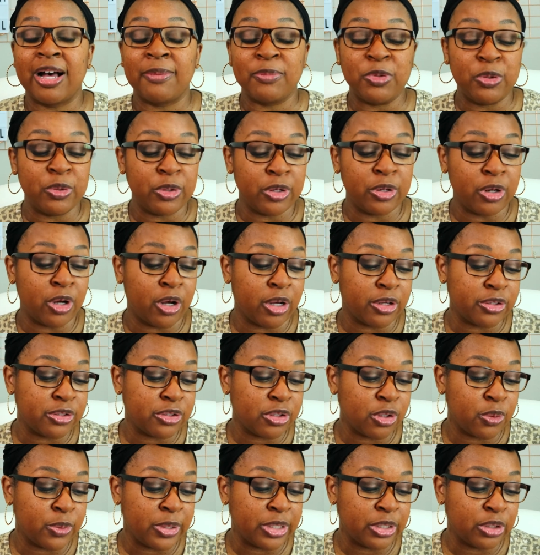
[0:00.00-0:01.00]
You can
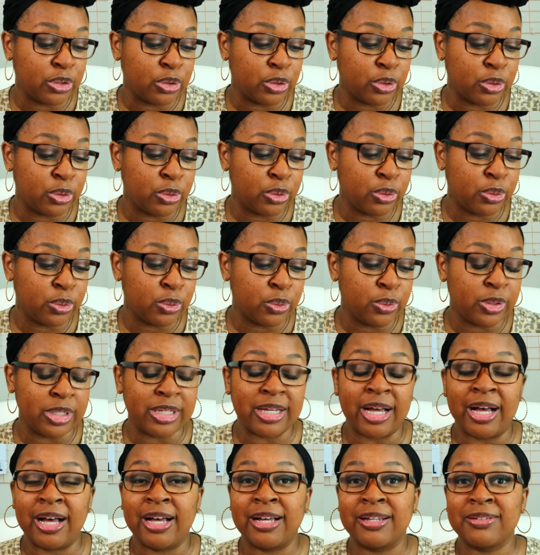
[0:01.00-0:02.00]
also include
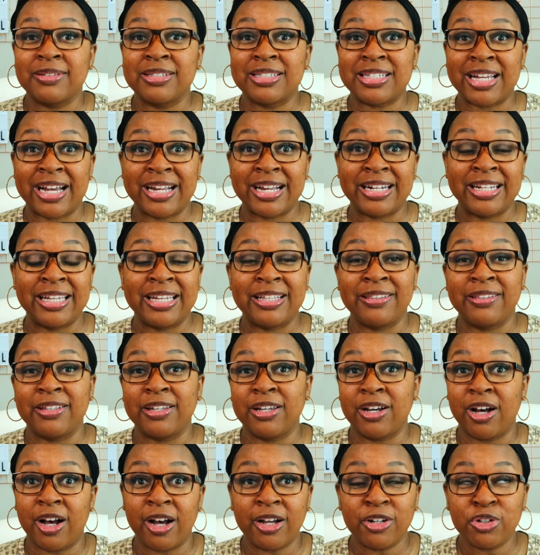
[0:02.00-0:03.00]
signing the
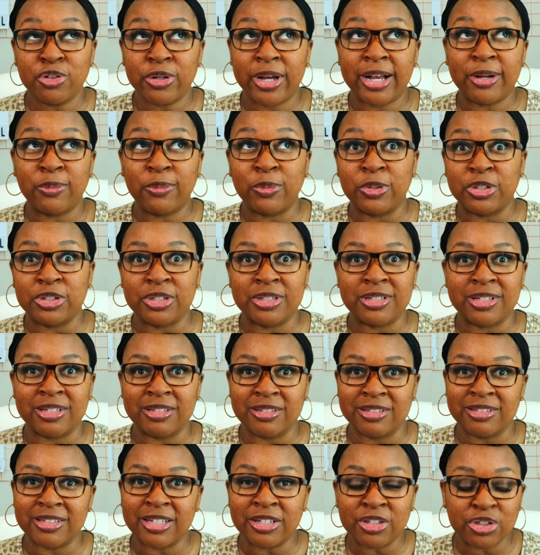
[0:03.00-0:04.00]
contract, which is
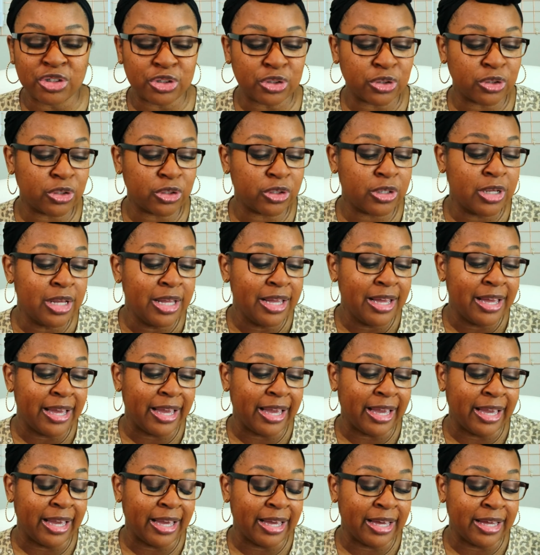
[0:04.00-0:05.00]
essential,
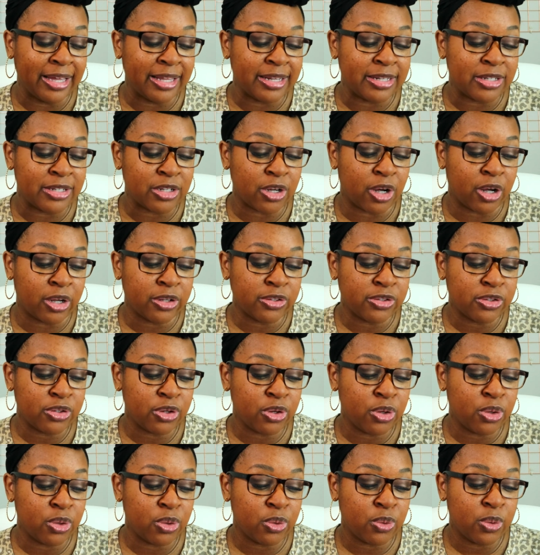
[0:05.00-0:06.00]
and
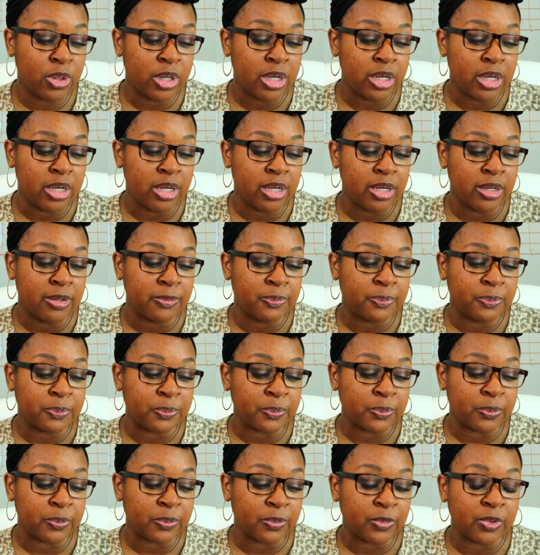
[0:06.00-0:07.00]
also
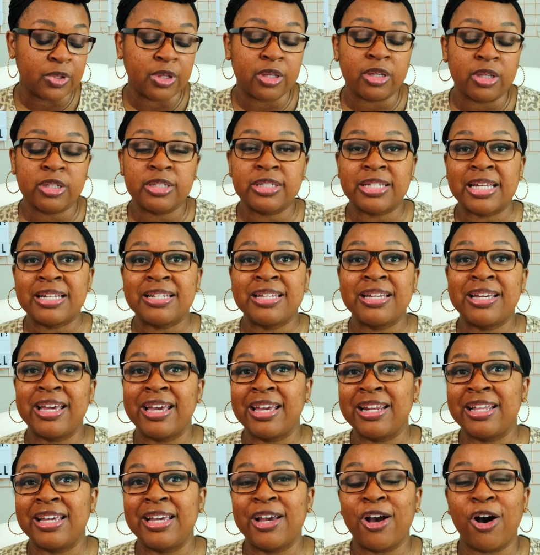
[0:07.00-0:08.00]
sending
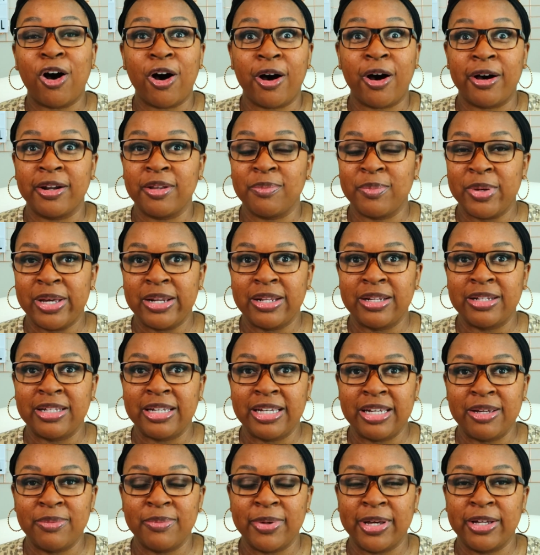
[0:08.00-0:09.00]
any automated
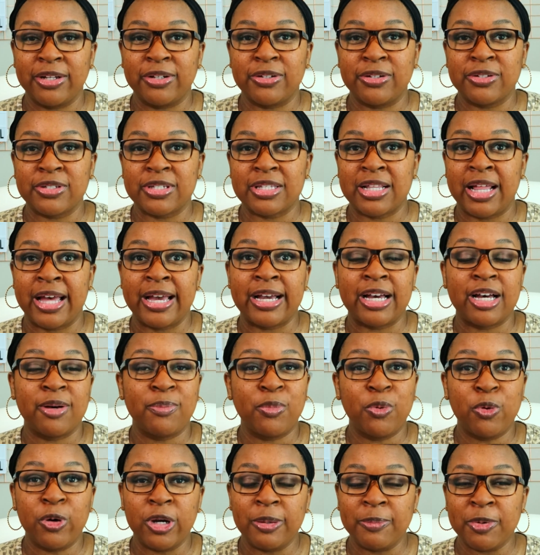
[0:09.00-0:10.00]
emails like
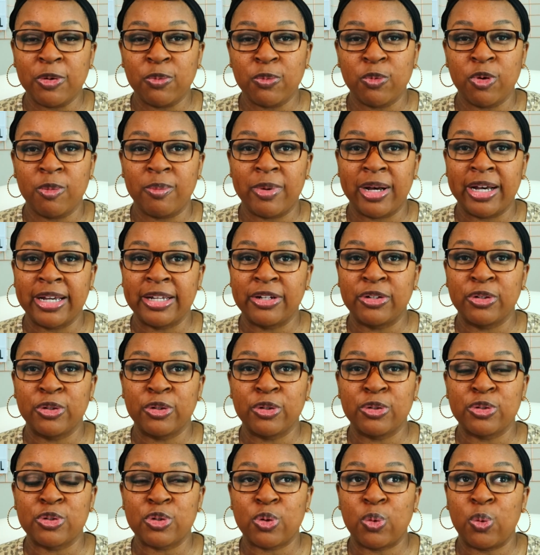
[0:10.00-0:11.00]
appointment
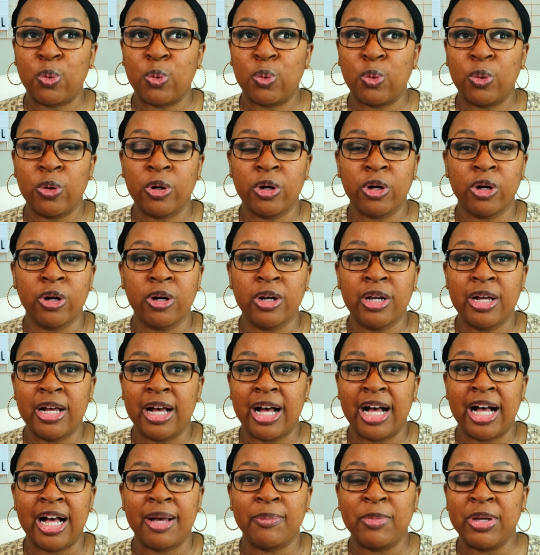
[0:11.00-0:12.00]
reminders or
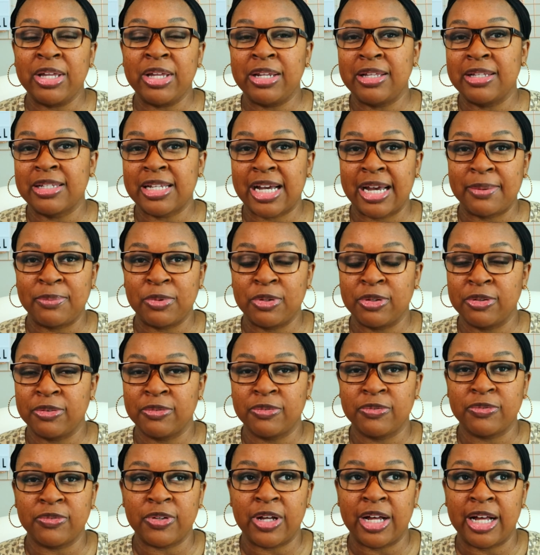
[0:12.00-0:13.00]
any type
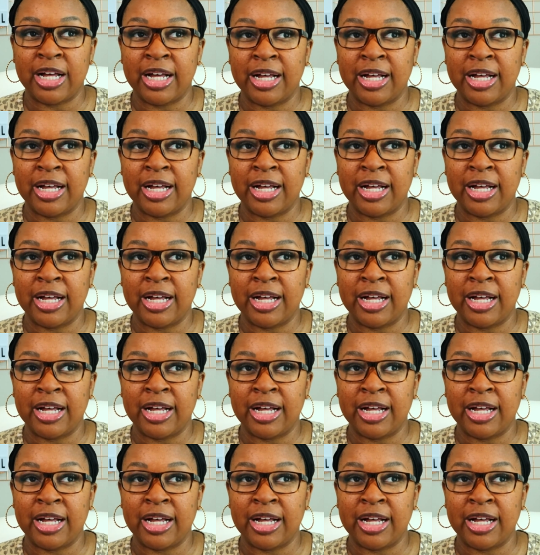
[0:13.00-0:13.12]
of